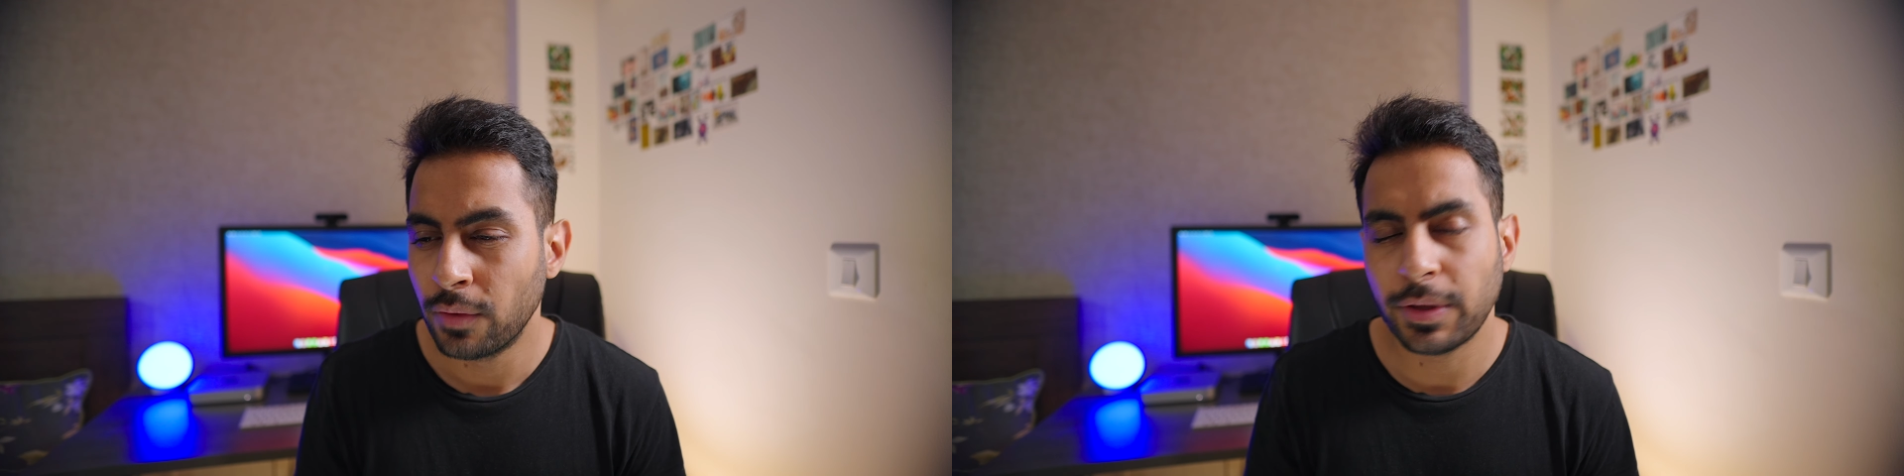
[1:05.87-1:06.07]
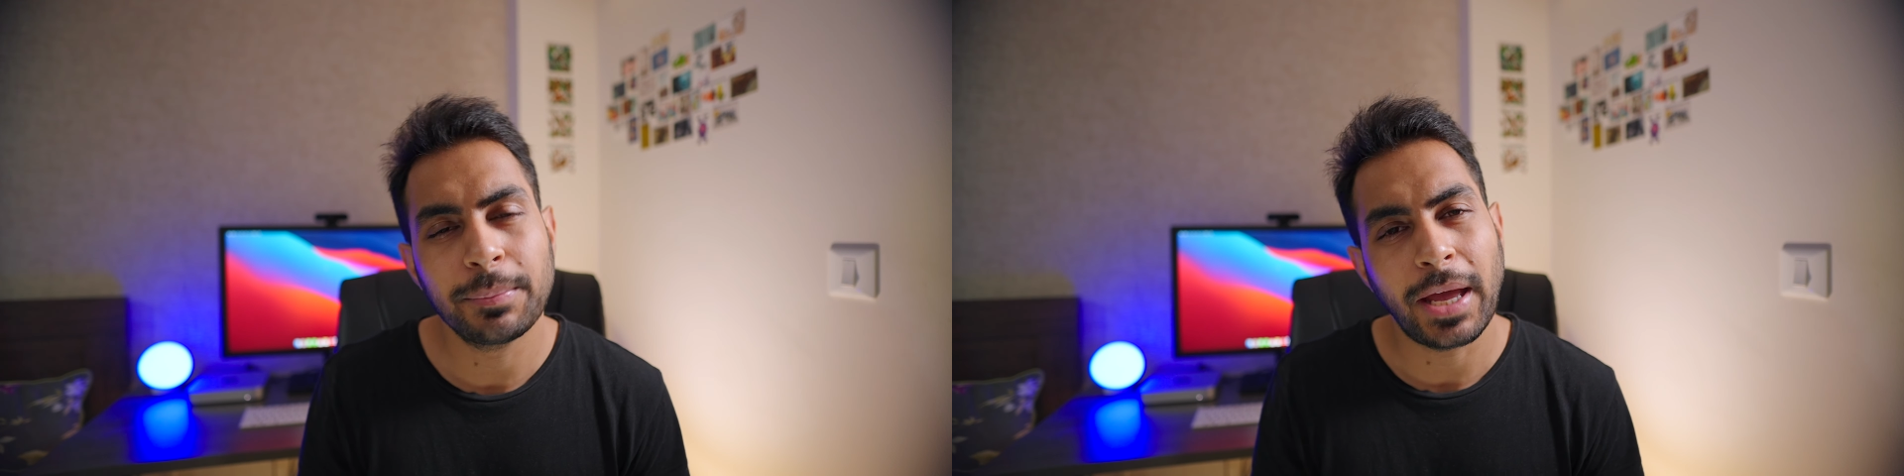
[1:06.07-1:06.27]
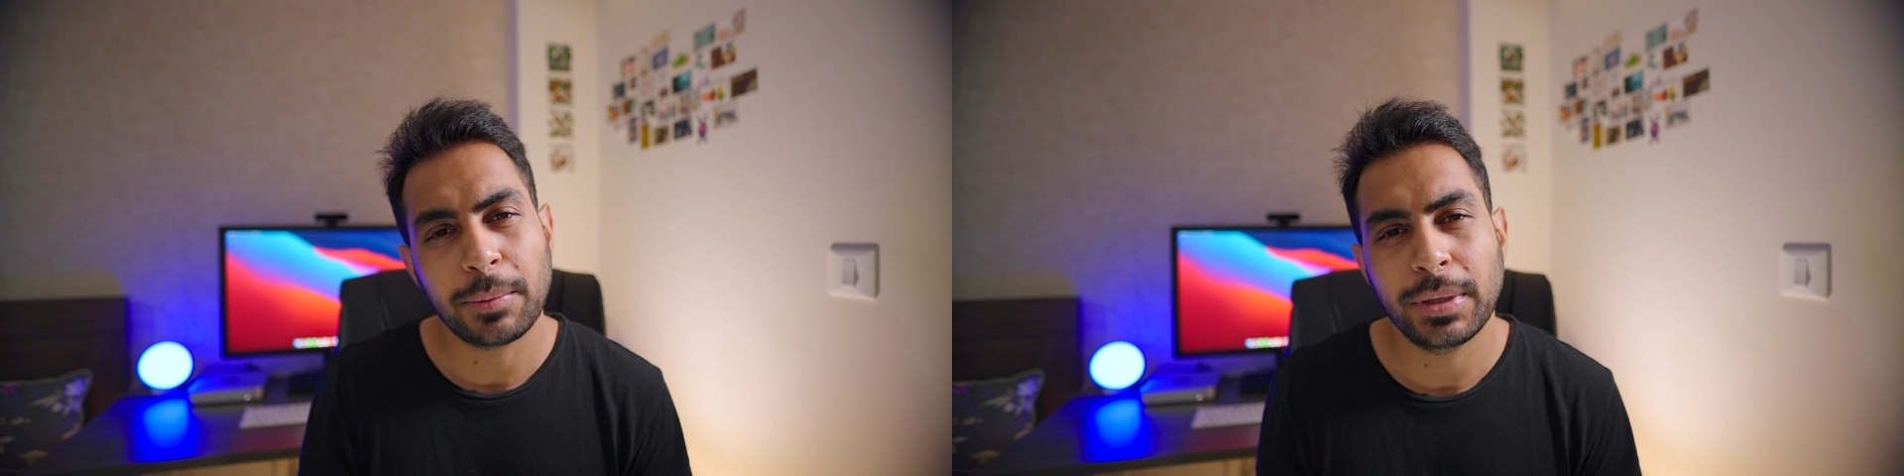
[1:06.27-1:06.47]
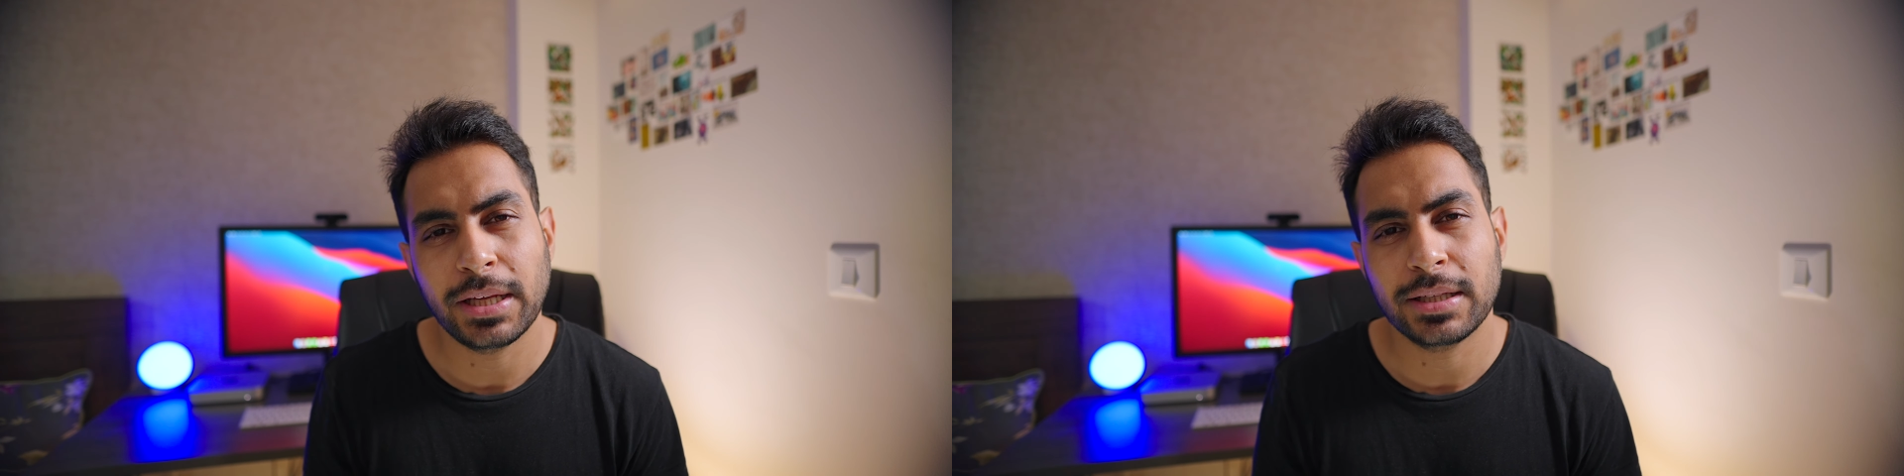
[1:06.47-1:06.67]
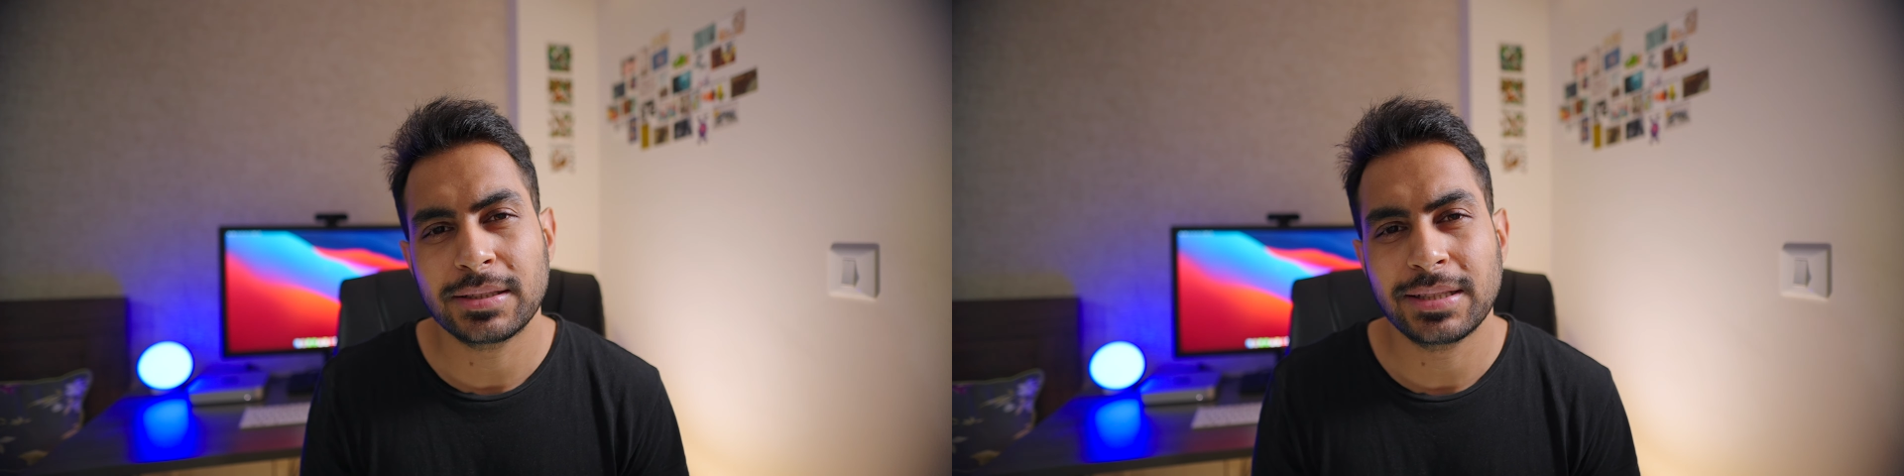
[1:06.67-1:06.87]
with Mac
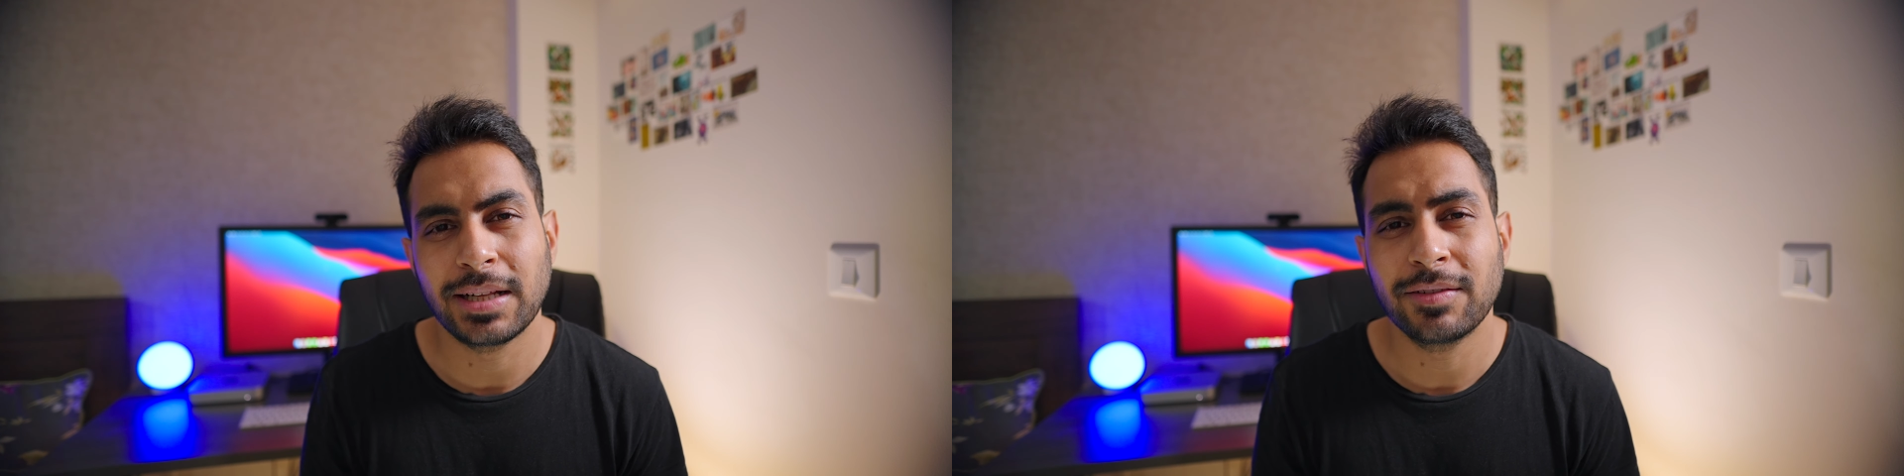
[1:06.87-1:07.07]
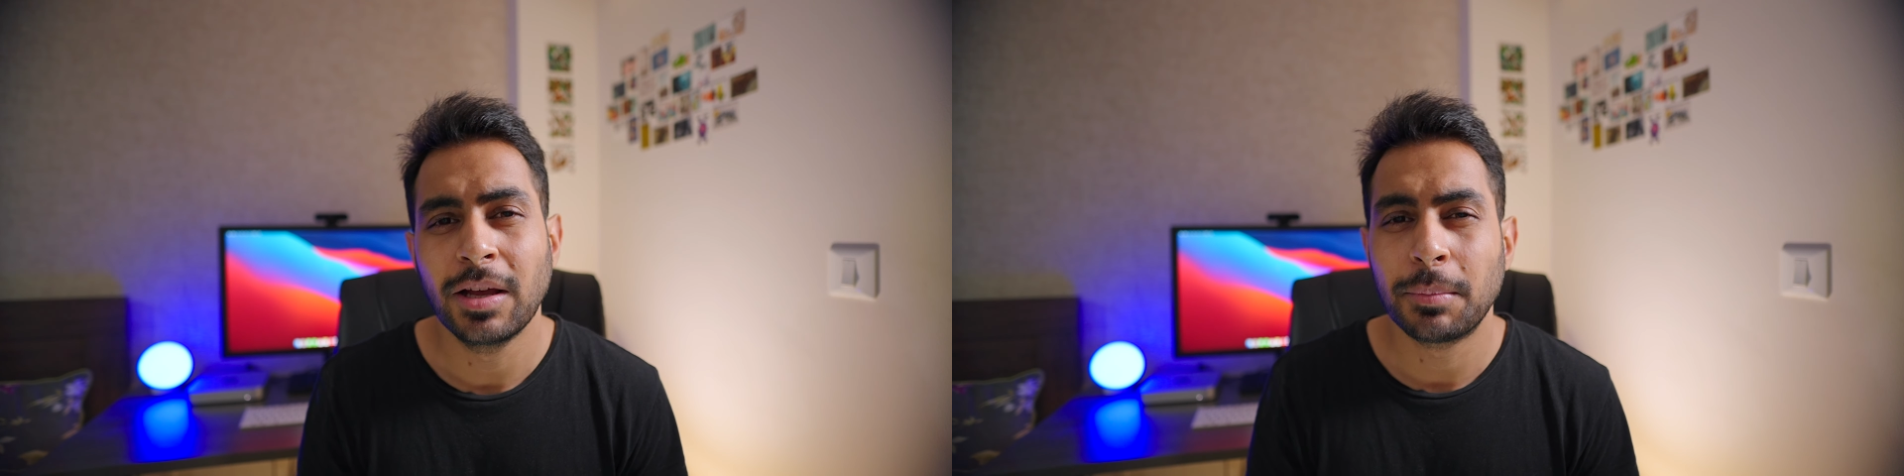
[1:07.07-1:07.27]
mini itself,